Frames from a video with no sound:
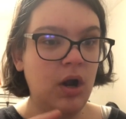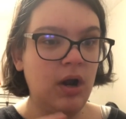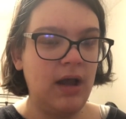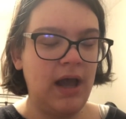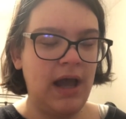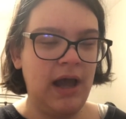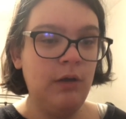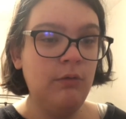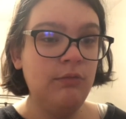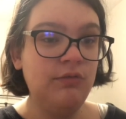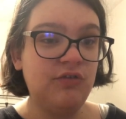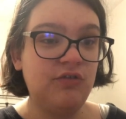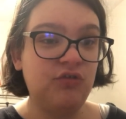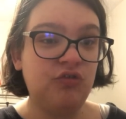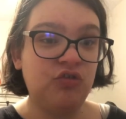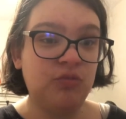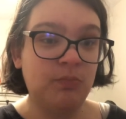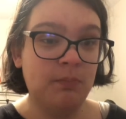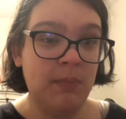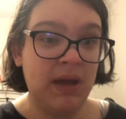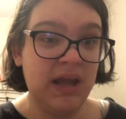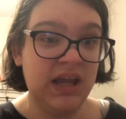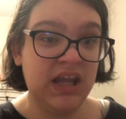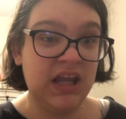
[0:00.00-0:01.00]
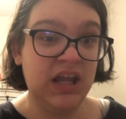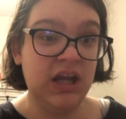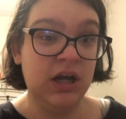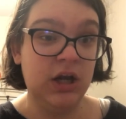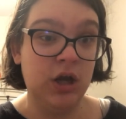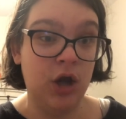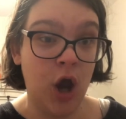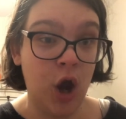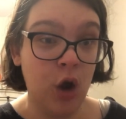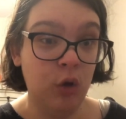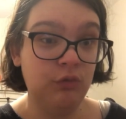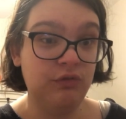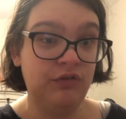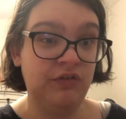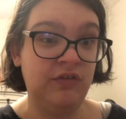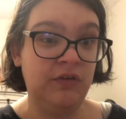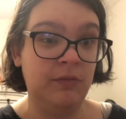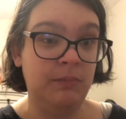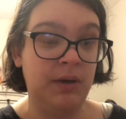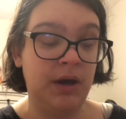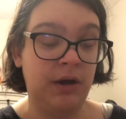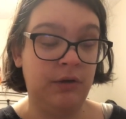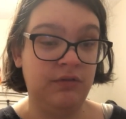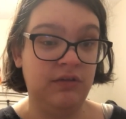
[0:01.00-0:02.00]
I was making notes
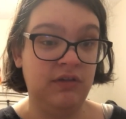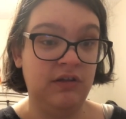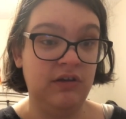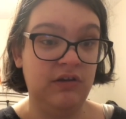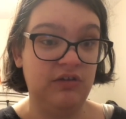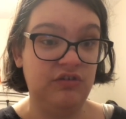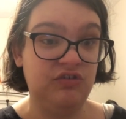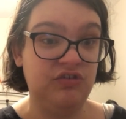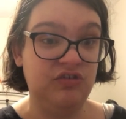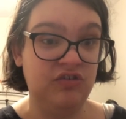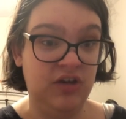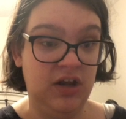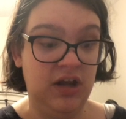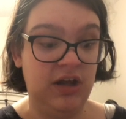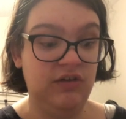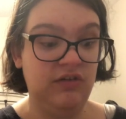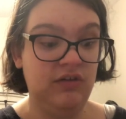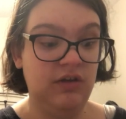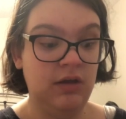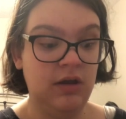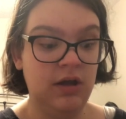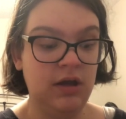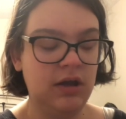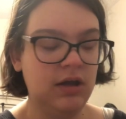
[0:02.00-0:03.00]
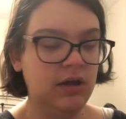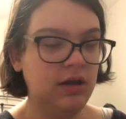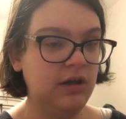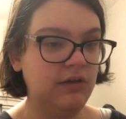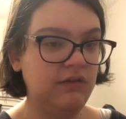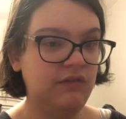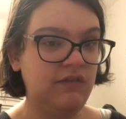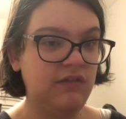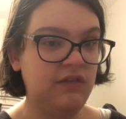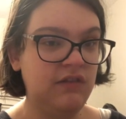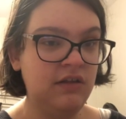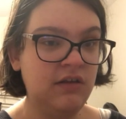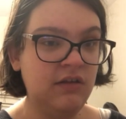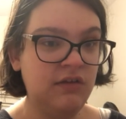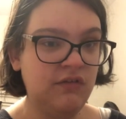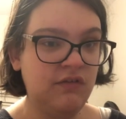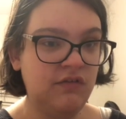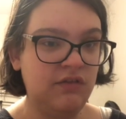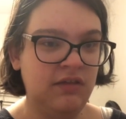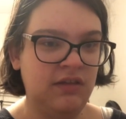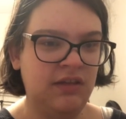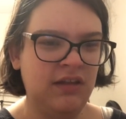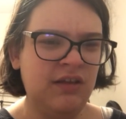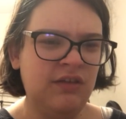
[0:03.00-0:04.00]
about this shit. Because
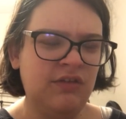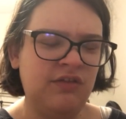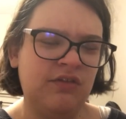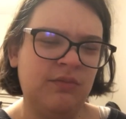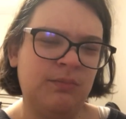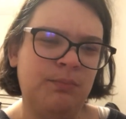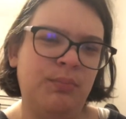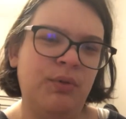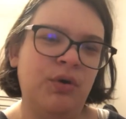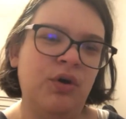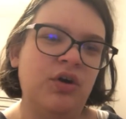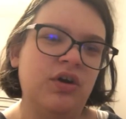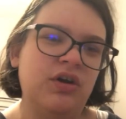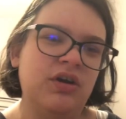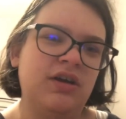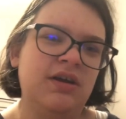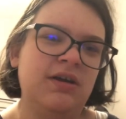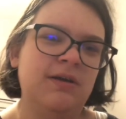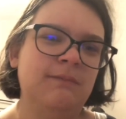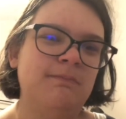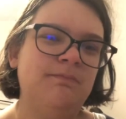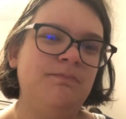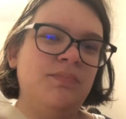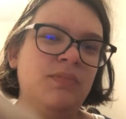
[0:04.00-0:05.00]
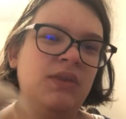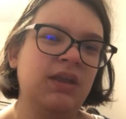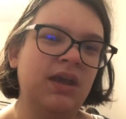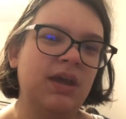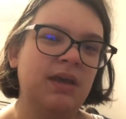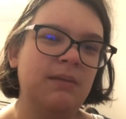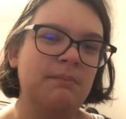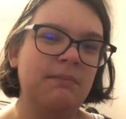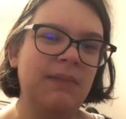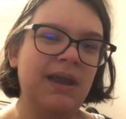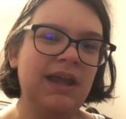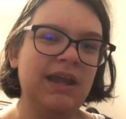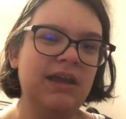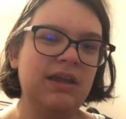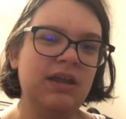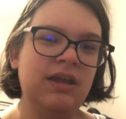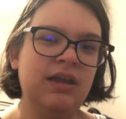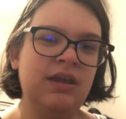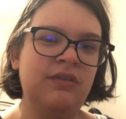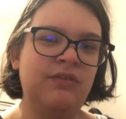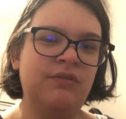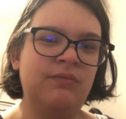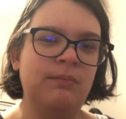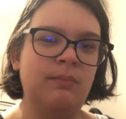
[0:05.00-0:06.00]
this book made
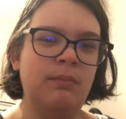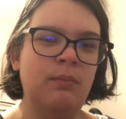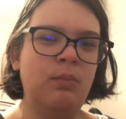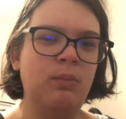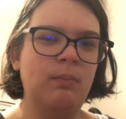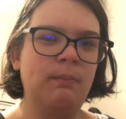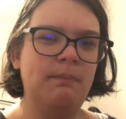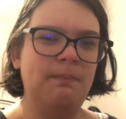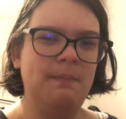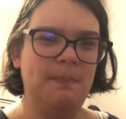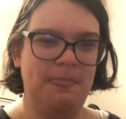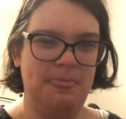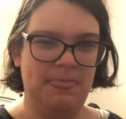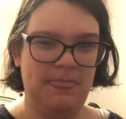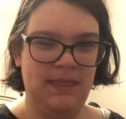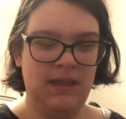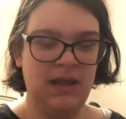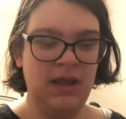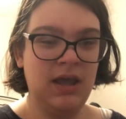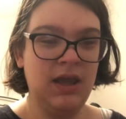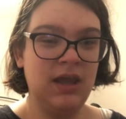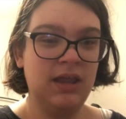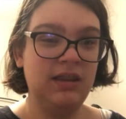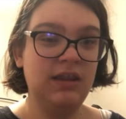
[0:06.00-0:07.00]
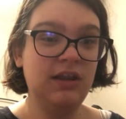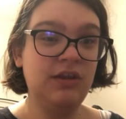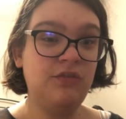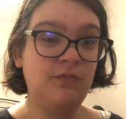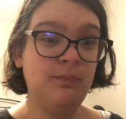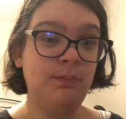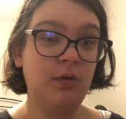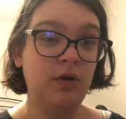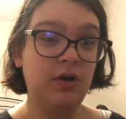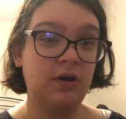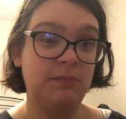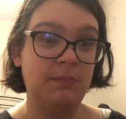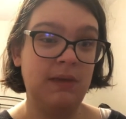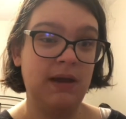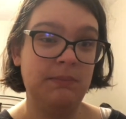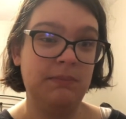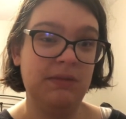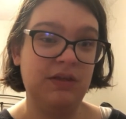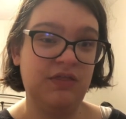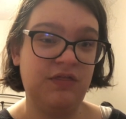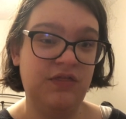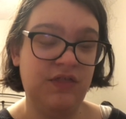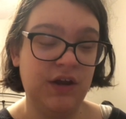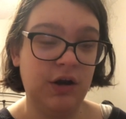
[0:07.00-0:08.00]

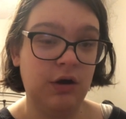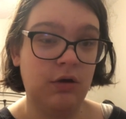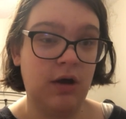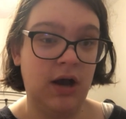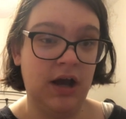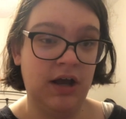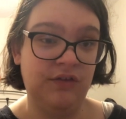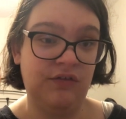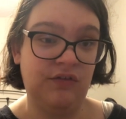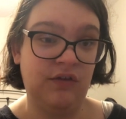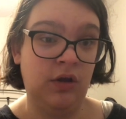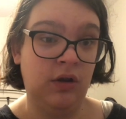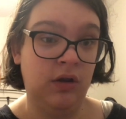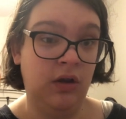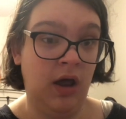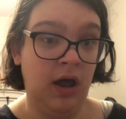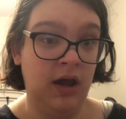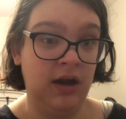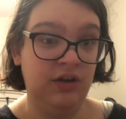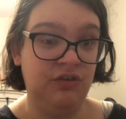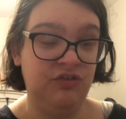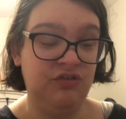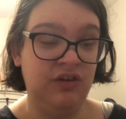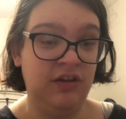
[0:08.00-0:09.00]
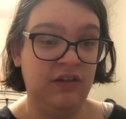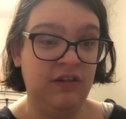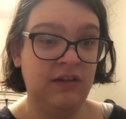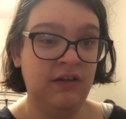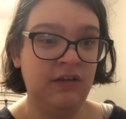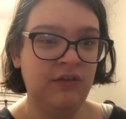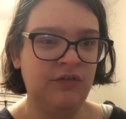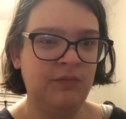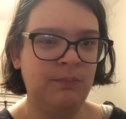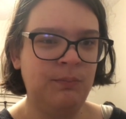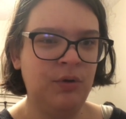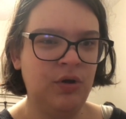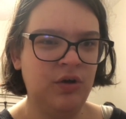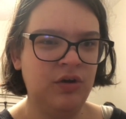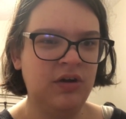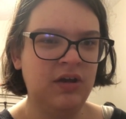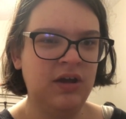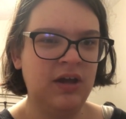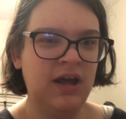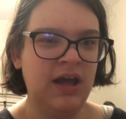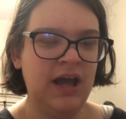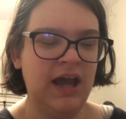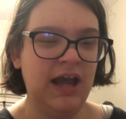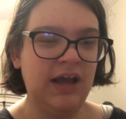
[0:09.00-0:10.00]
me theorize a lot of shit. This
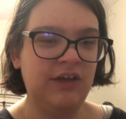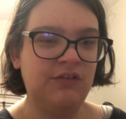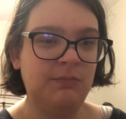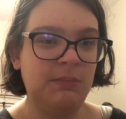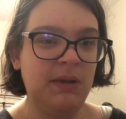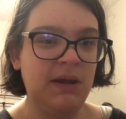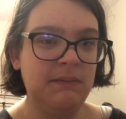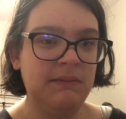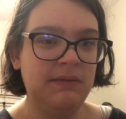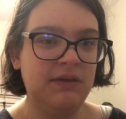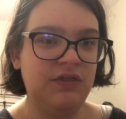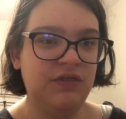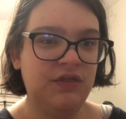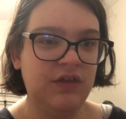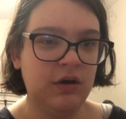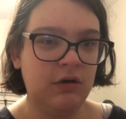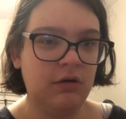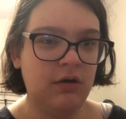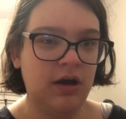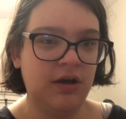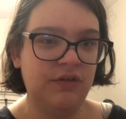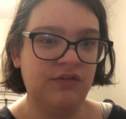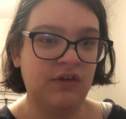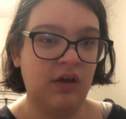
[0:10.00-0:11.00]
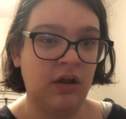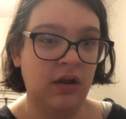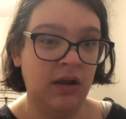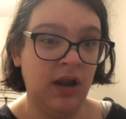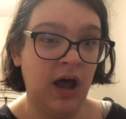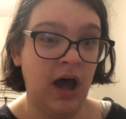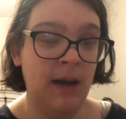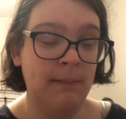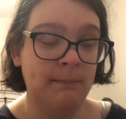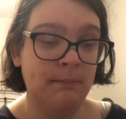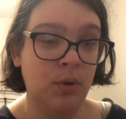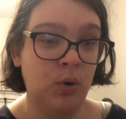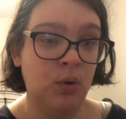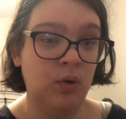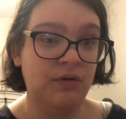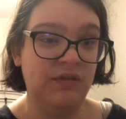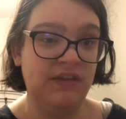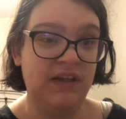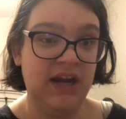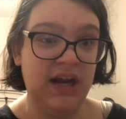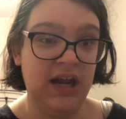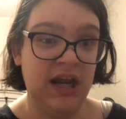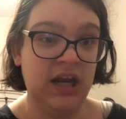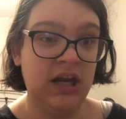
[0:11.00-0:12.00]
book has made me theorize a lot more
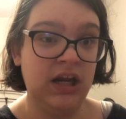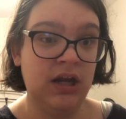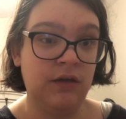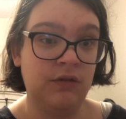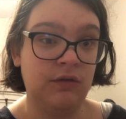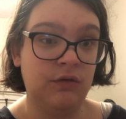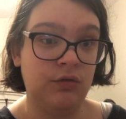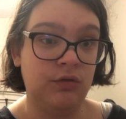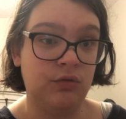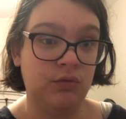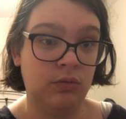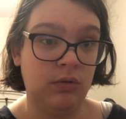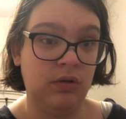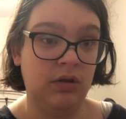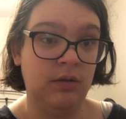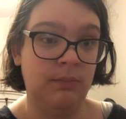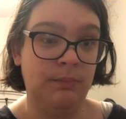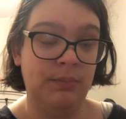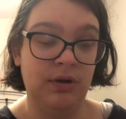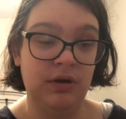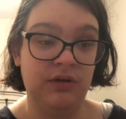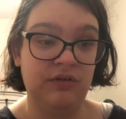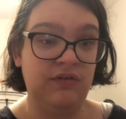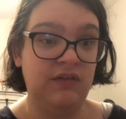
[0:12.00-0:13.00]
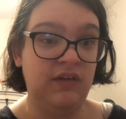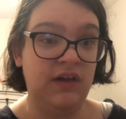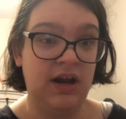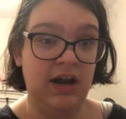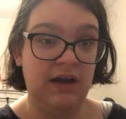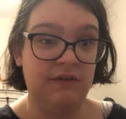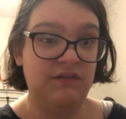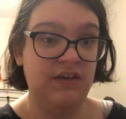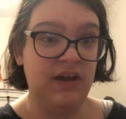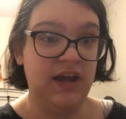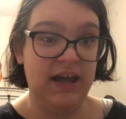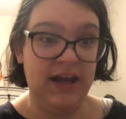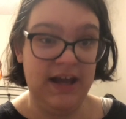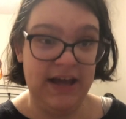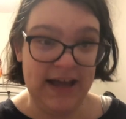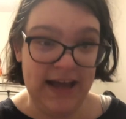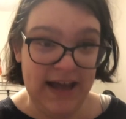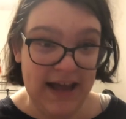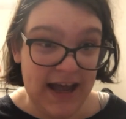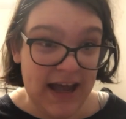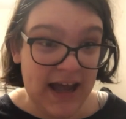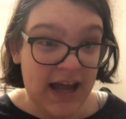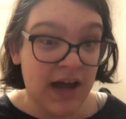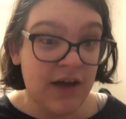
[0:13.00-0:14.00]
than any other thriller books that I've
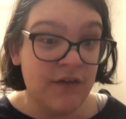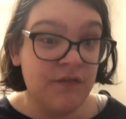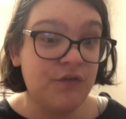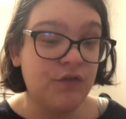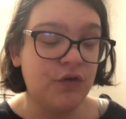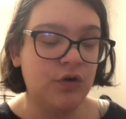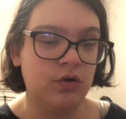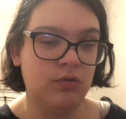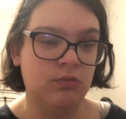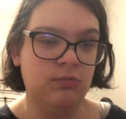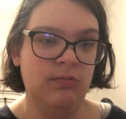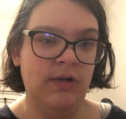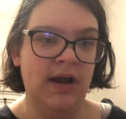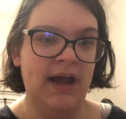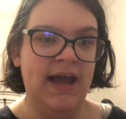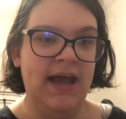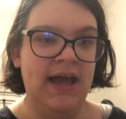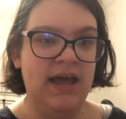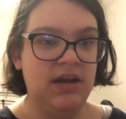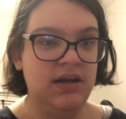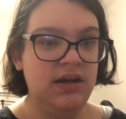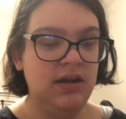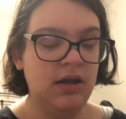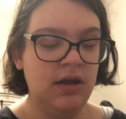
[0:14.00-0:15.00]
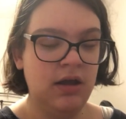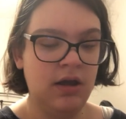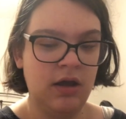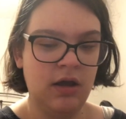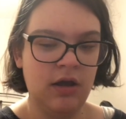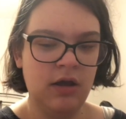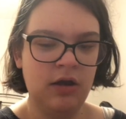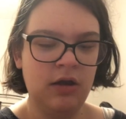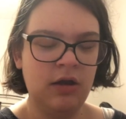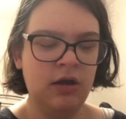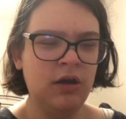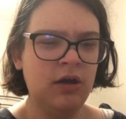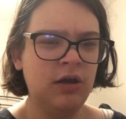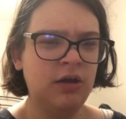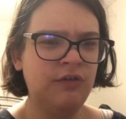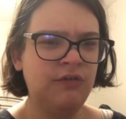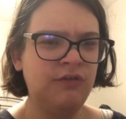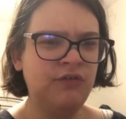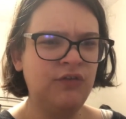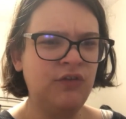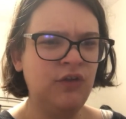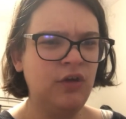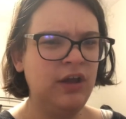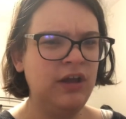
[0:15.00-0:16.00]
ever read.
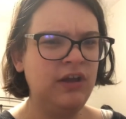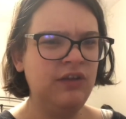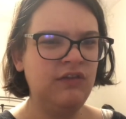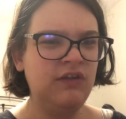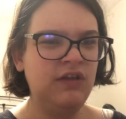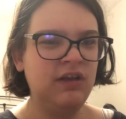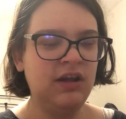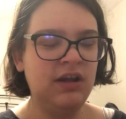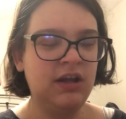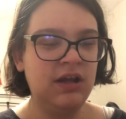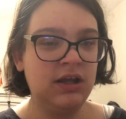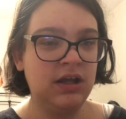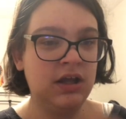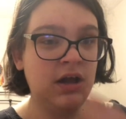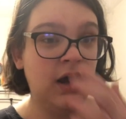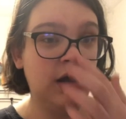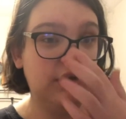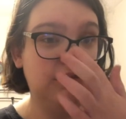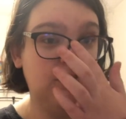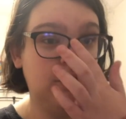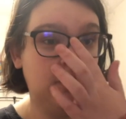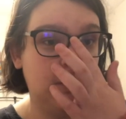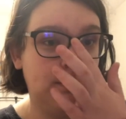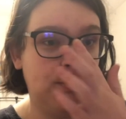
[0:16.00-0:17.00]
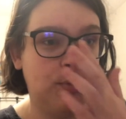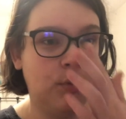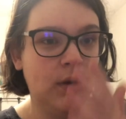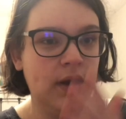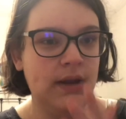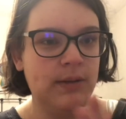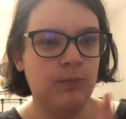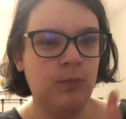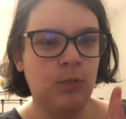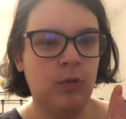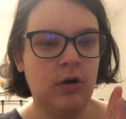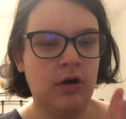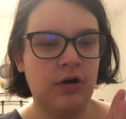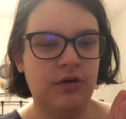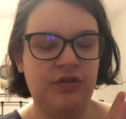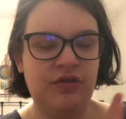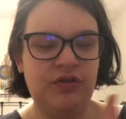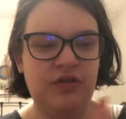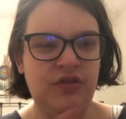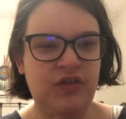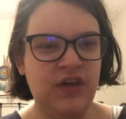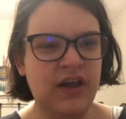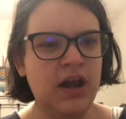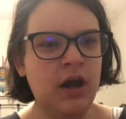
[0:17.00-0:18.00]
So, and then they got to the point where
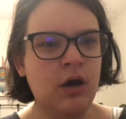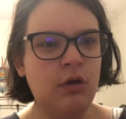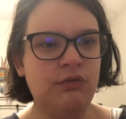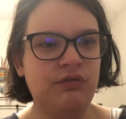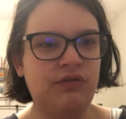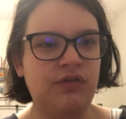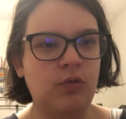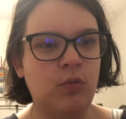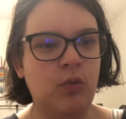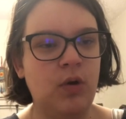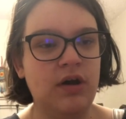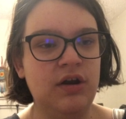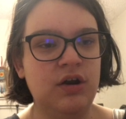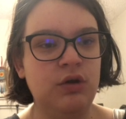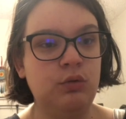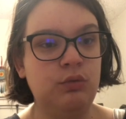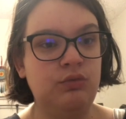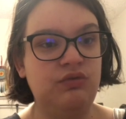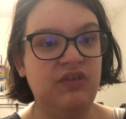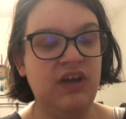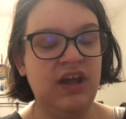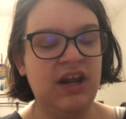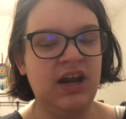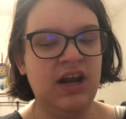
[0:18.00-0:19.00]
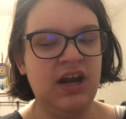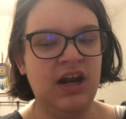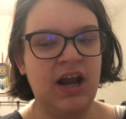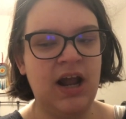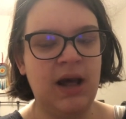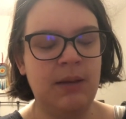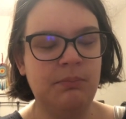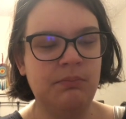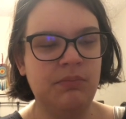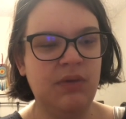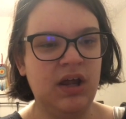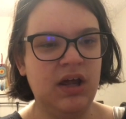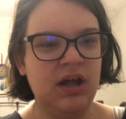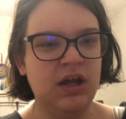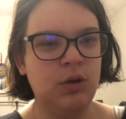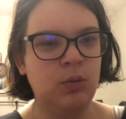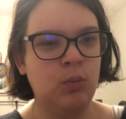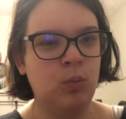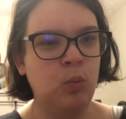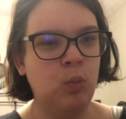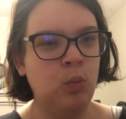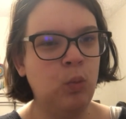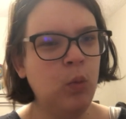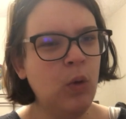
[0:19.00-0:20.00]
Theo's the one who did it, and I'm like,
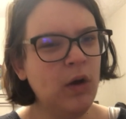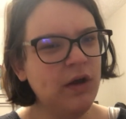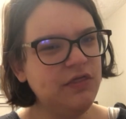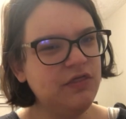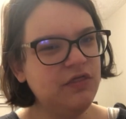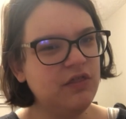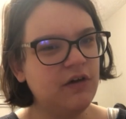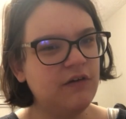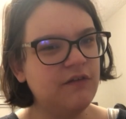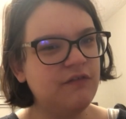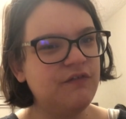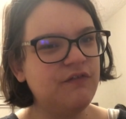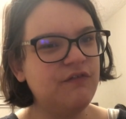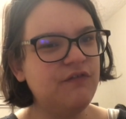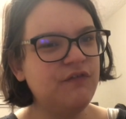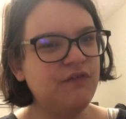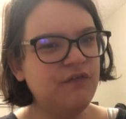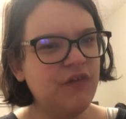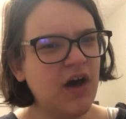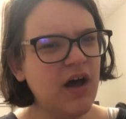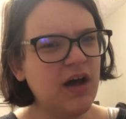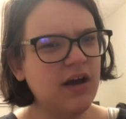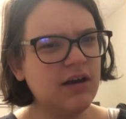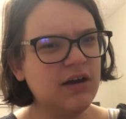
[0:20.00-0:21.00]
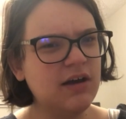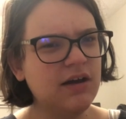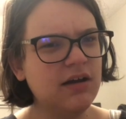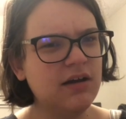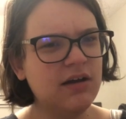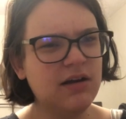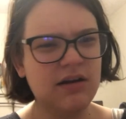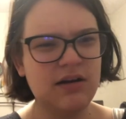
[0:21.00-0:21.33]
what the fuck?